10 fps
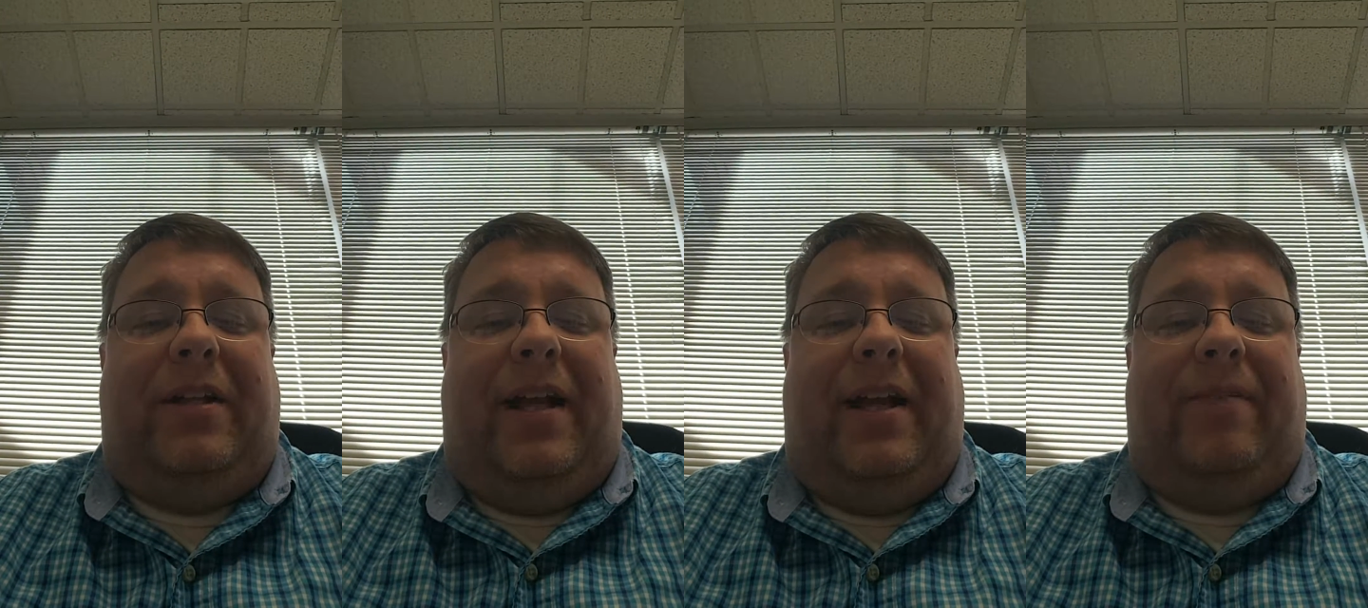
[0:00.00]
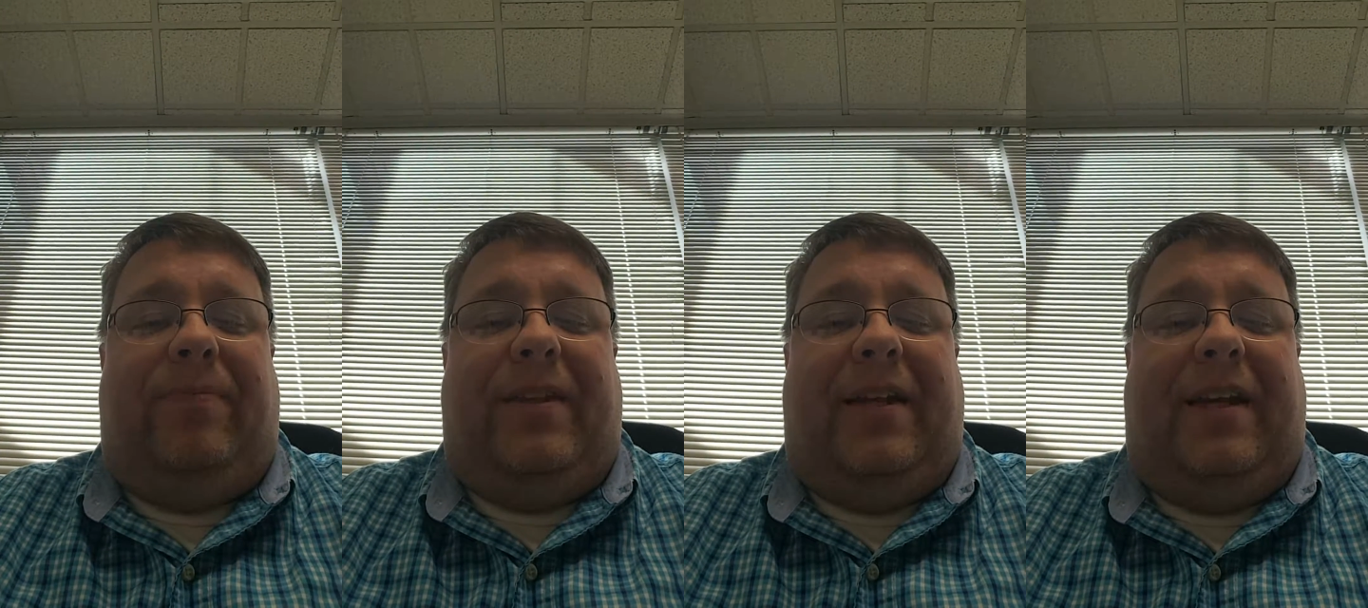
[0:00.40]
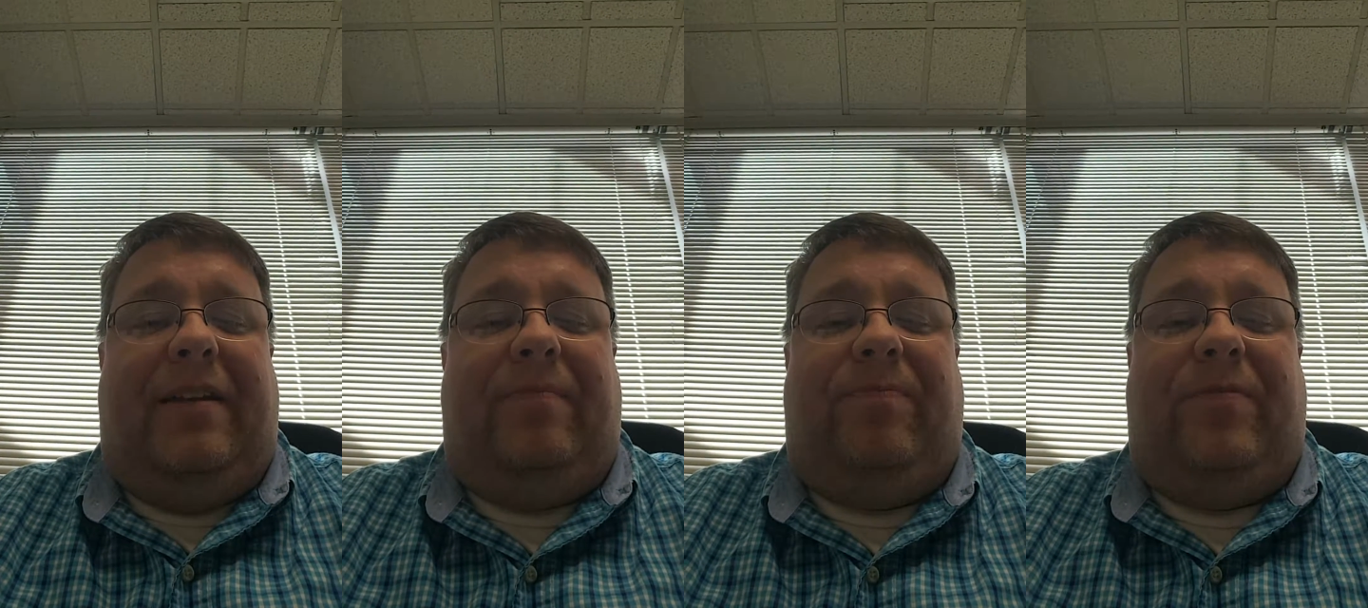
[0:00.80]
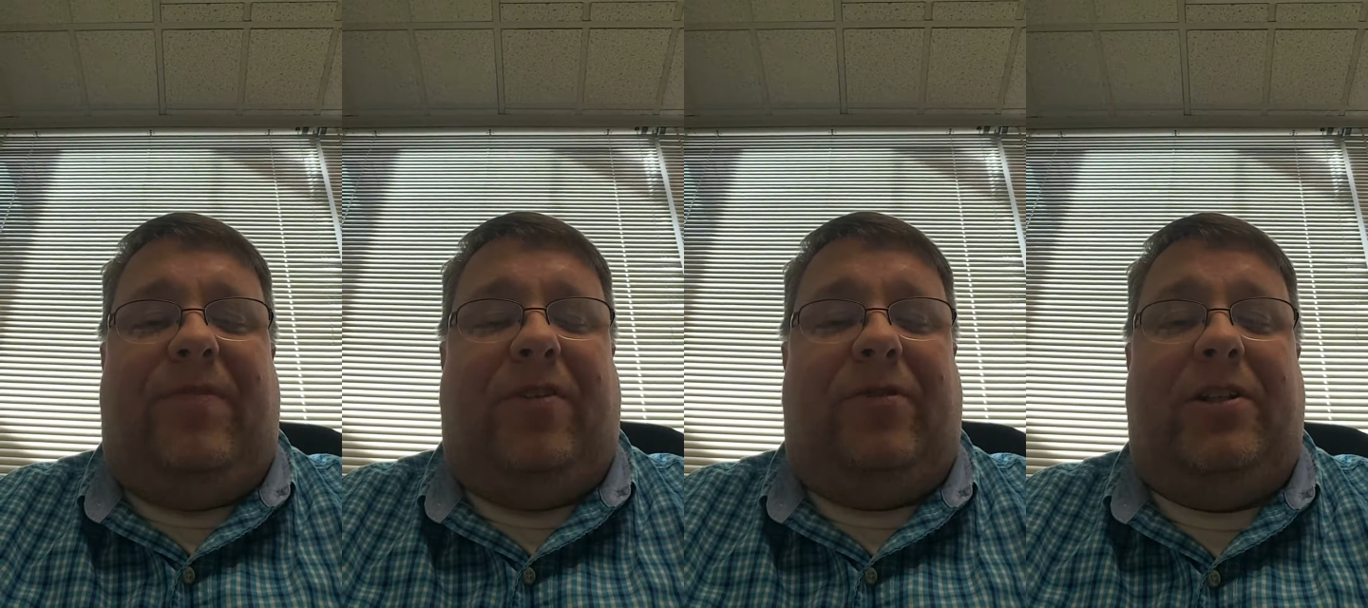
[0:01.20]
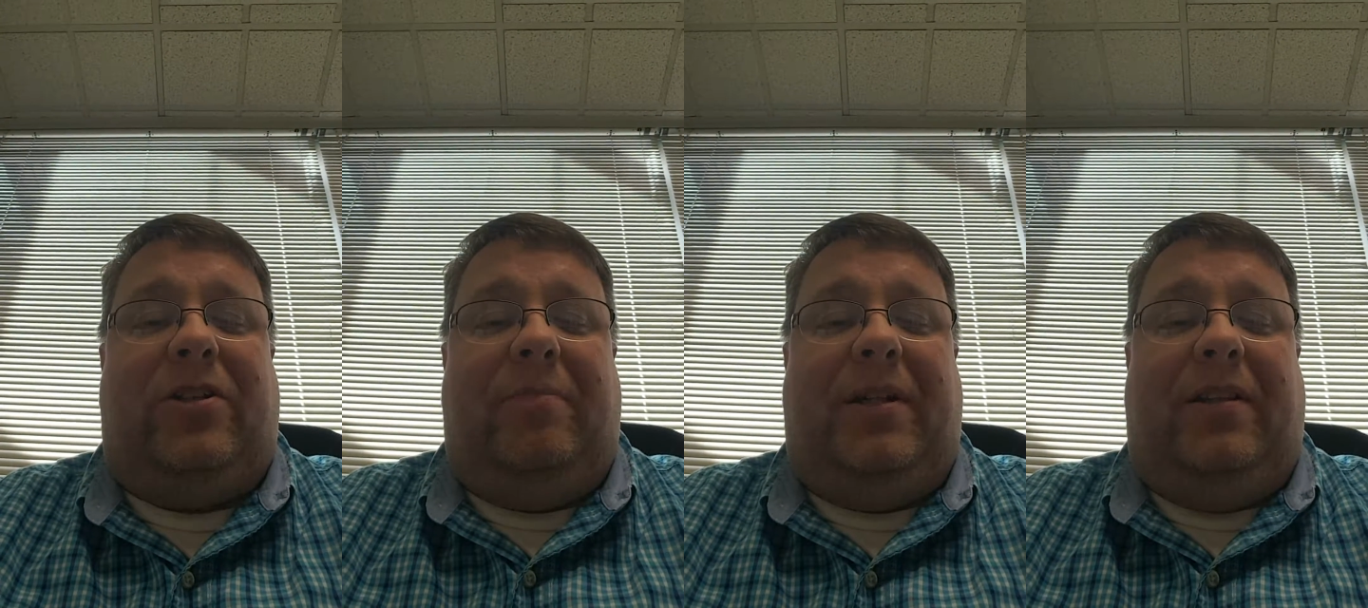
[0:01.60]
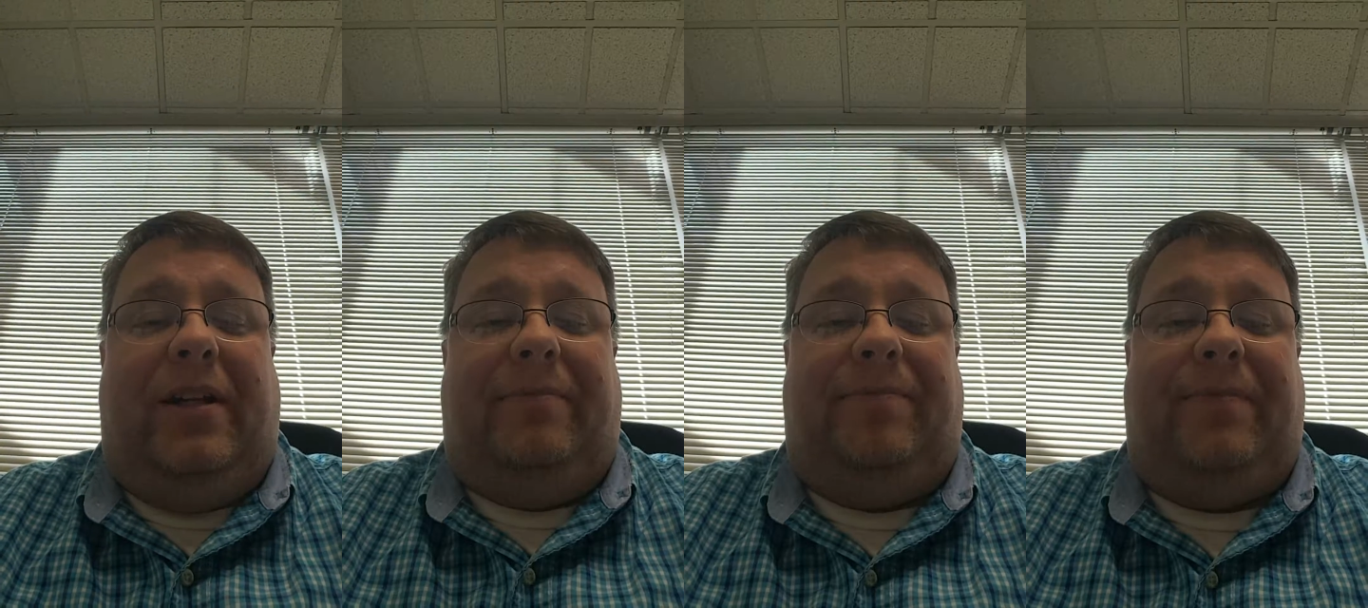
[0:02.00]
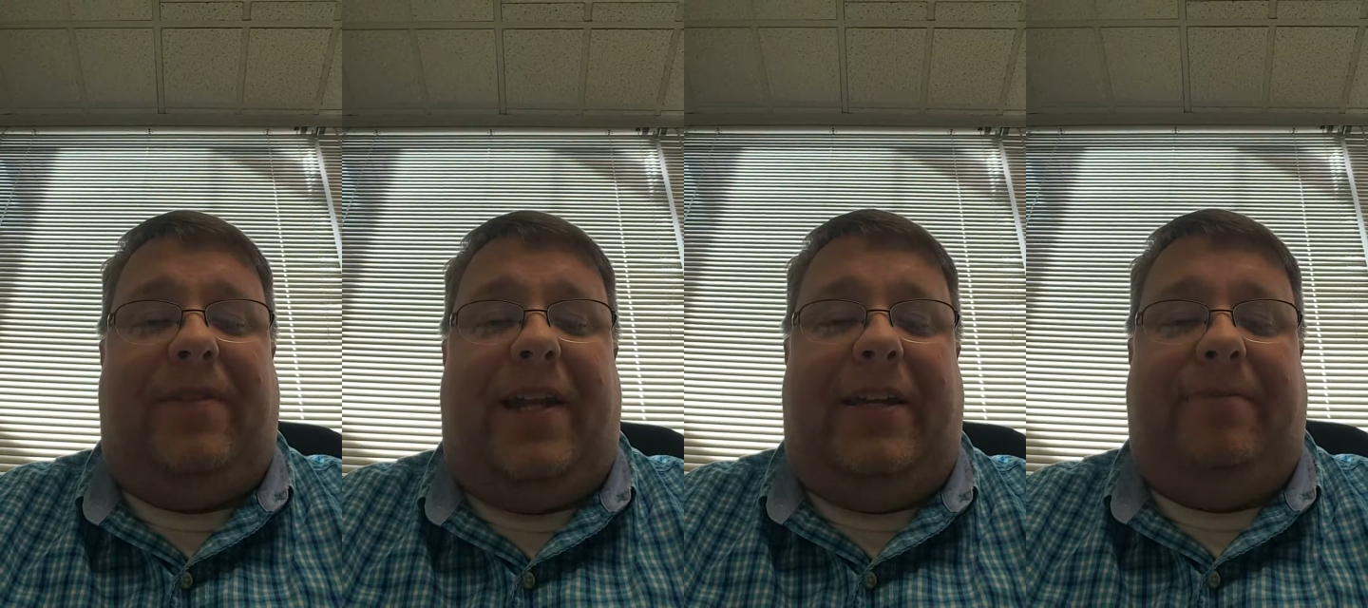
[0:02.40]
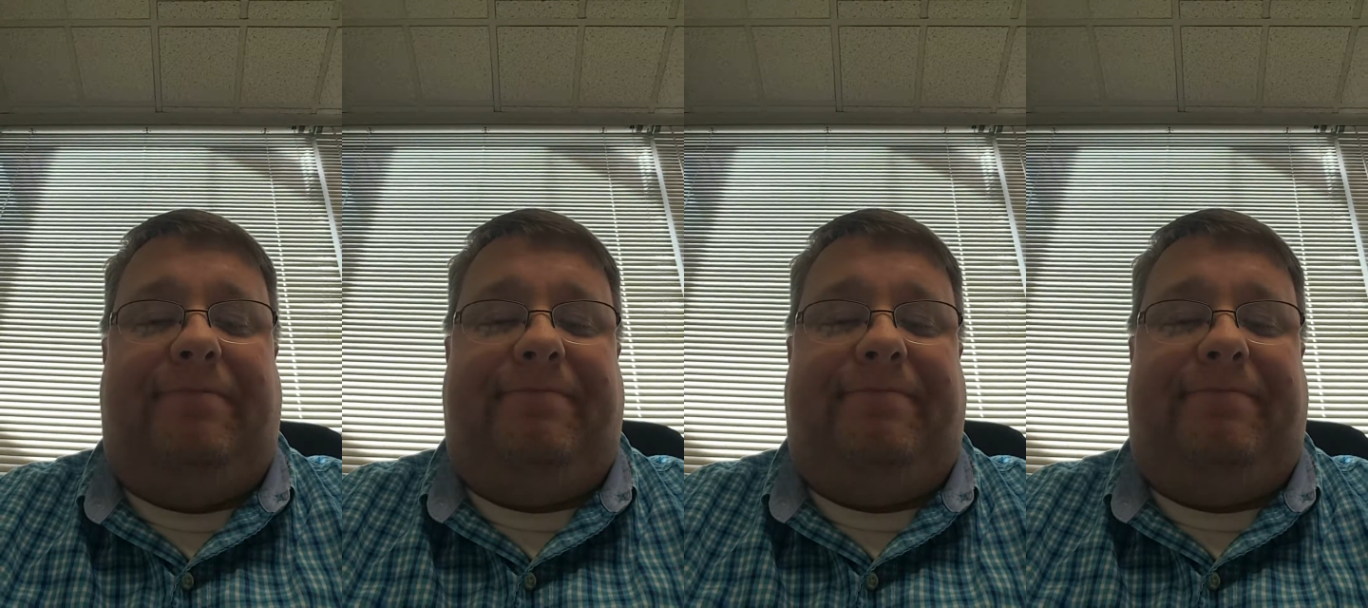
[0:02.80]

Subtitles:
And again, feel free to drop me a line. Thank you.